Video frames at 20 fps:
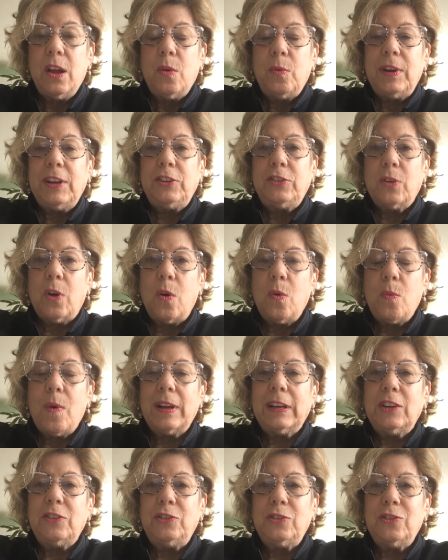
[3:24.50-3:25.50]
We don't
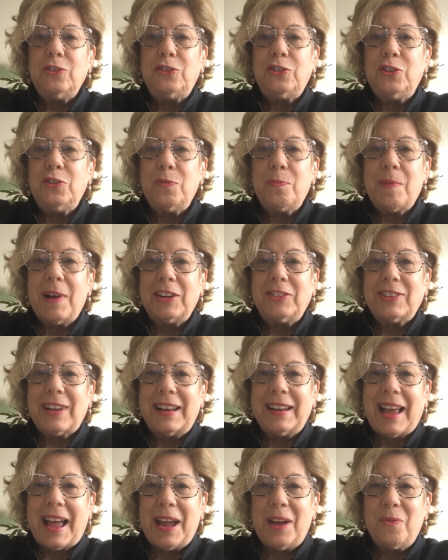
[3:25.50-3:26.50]
want to do too much
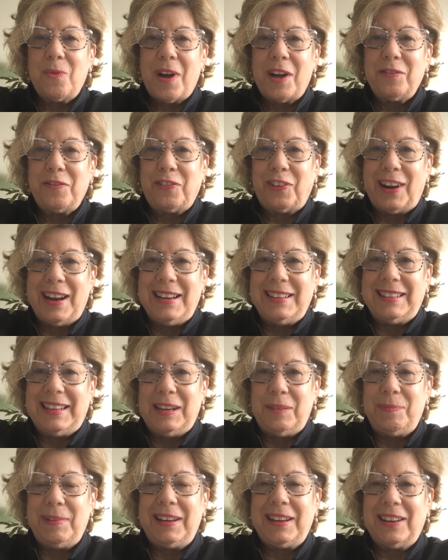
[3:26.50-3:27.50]
on "I want"
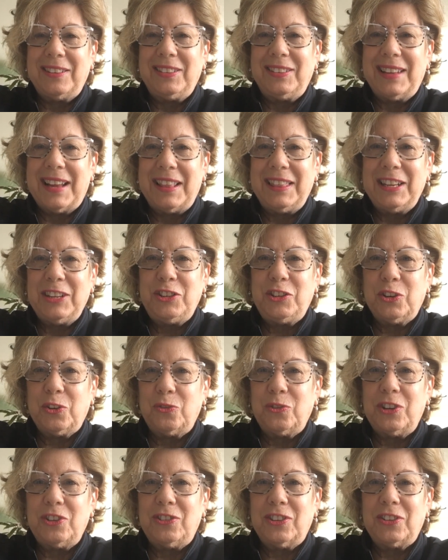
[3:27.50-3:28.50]
phrasing, because then the
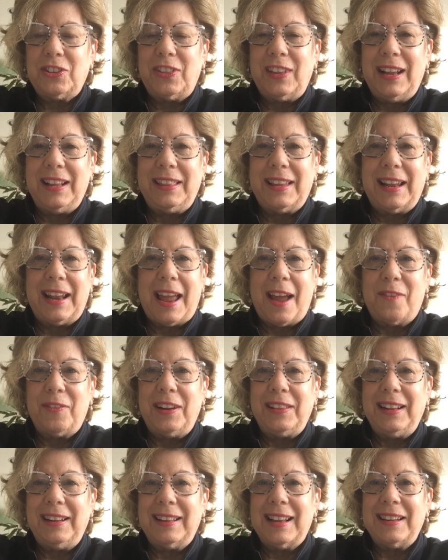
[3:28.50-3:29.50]
children just think that
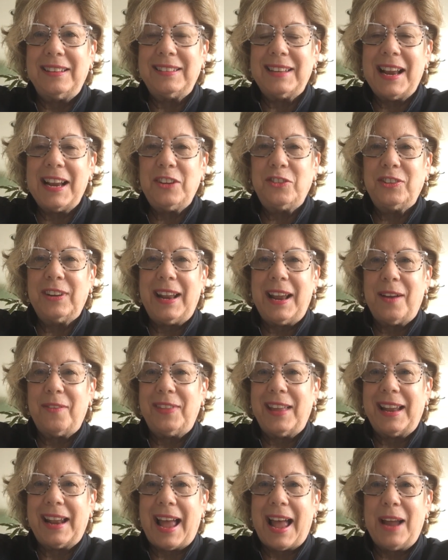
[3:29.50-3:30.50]
everything they say should have
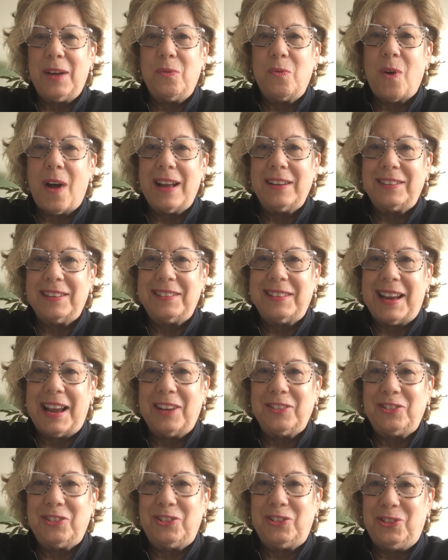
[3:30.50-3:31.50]
that "I want"
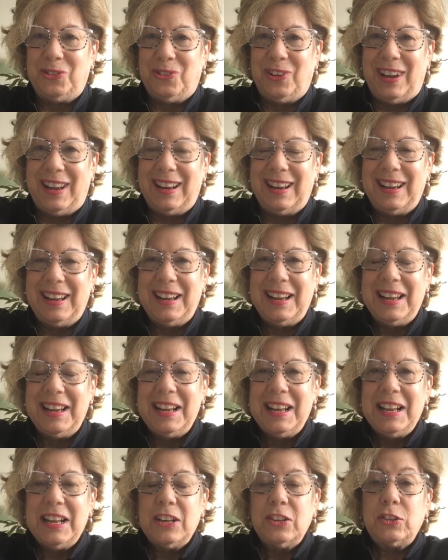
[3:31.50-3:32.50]
attached to it.
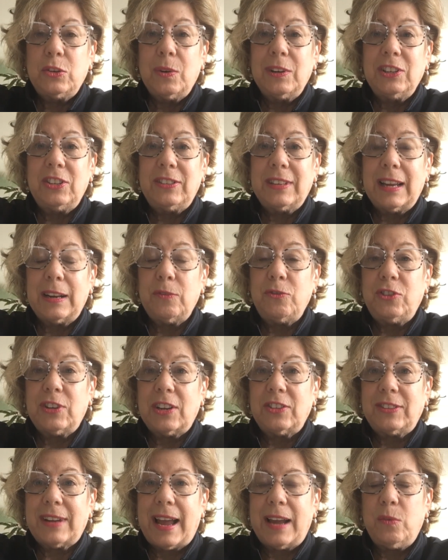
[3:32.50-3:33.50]
So instead of
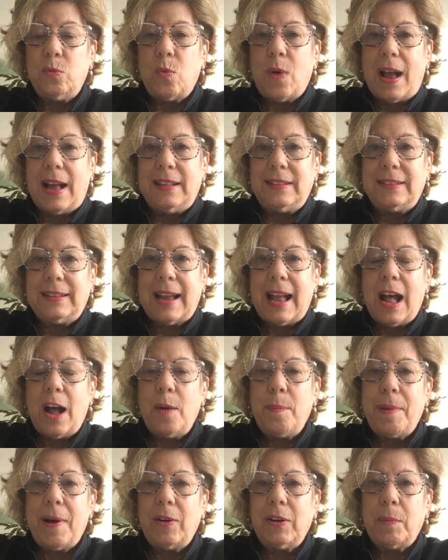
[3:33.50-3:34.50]
just "I want," how
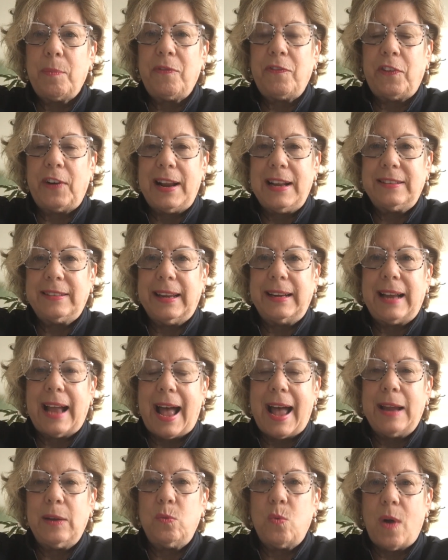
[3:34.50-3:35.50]
about a phrase like
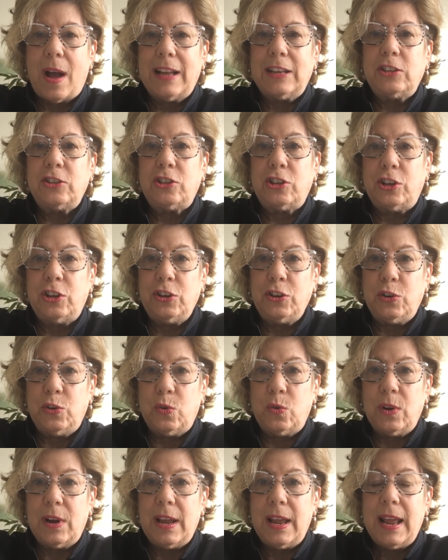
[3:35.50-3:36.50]
"I want
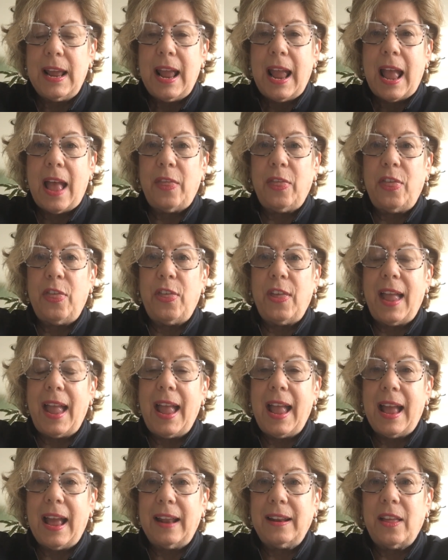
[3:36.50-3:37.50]
to"? And
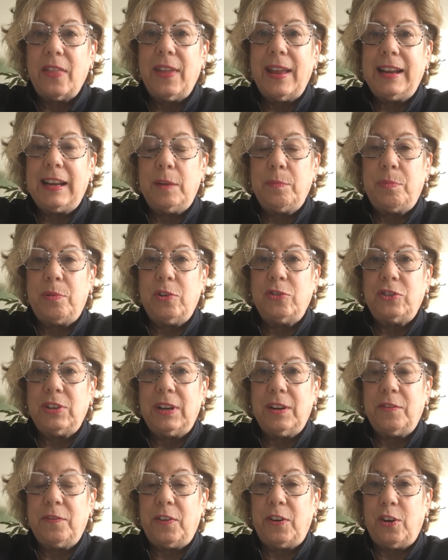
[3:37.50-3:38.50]
then they can push
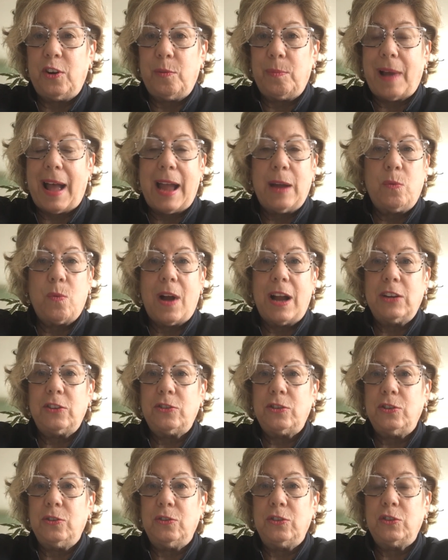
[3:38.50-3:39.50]
in a verb. I want
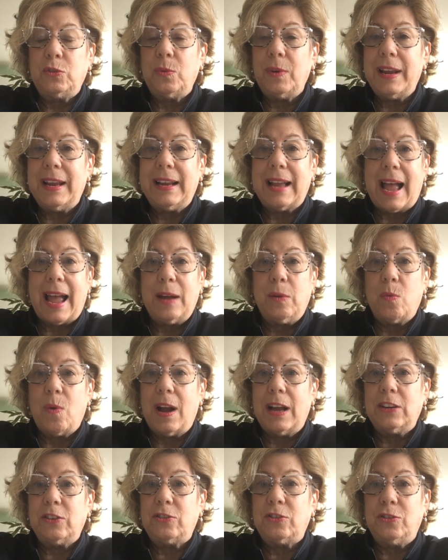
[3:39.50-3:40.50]
to swing, I
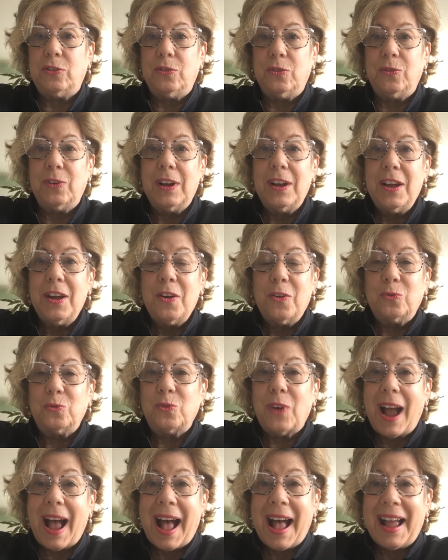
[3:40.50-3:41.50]
want to
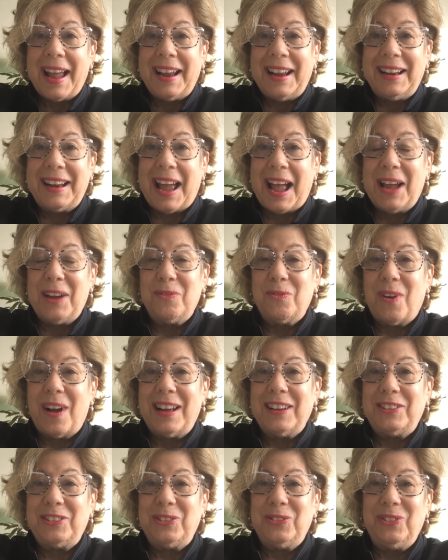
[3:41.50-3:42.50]
ride, I
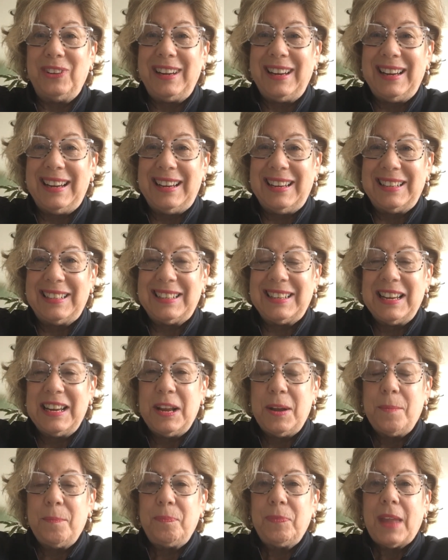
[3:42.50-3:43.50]
want to eat.
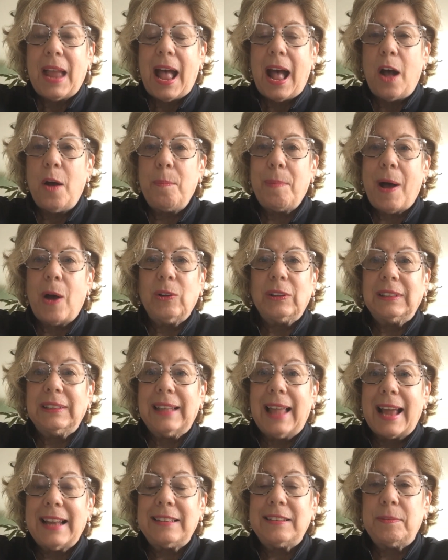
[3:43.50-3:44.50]
How about
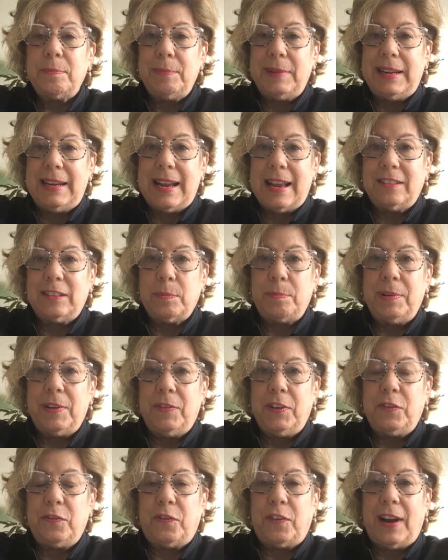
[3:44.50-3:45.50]
"let me" as a
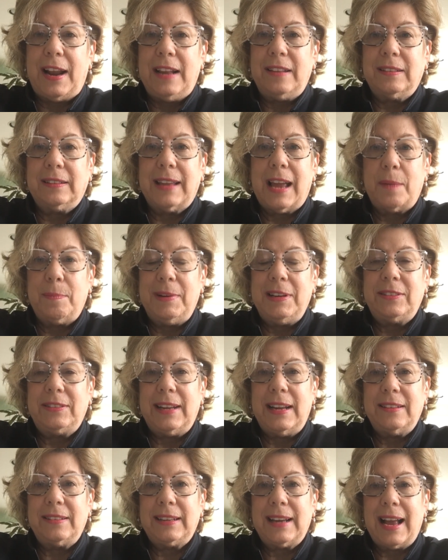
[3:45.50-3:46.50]
pivot phrase? "Let me"
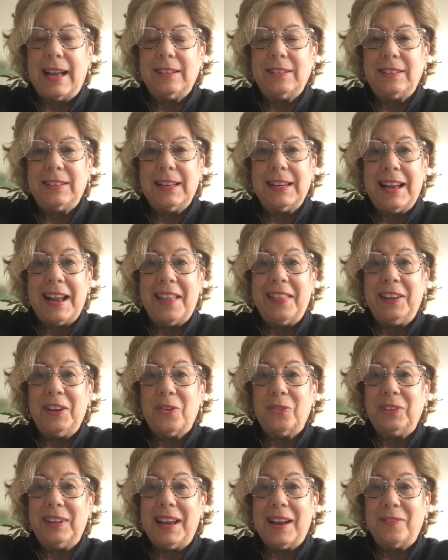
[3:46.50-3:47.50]
stays constant and they
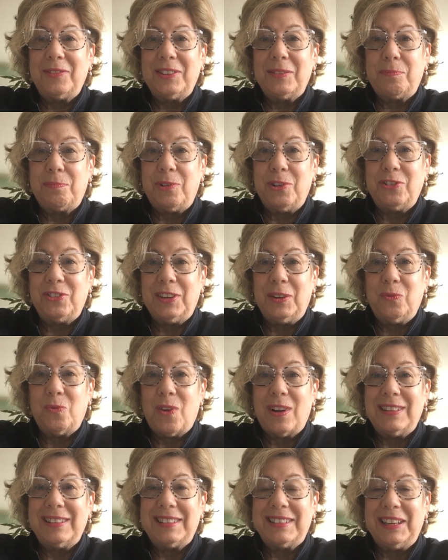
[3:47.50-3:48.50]
only have to push in
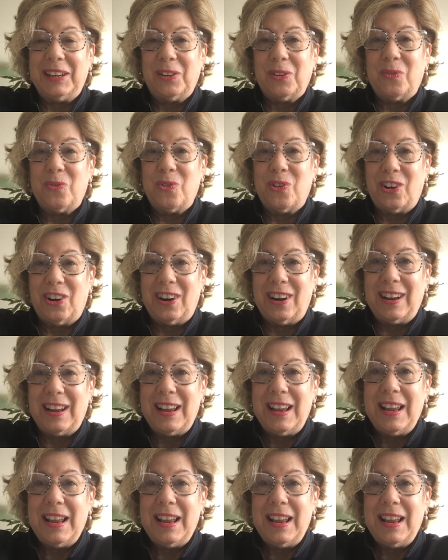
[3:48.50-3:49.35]
one single word.